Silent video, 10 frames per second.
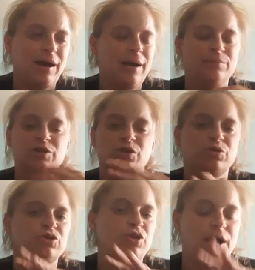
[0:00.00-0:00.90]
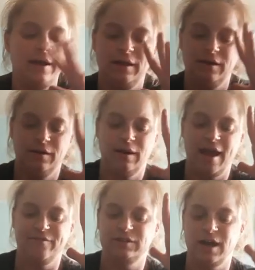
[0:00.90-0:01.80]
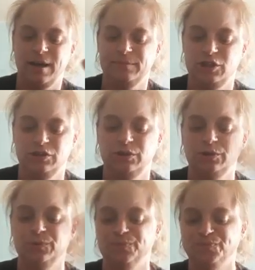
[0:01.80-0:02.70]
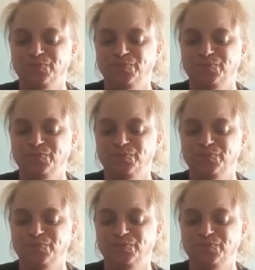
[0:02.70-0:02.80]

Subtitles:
I'm so sorry I didn't have time to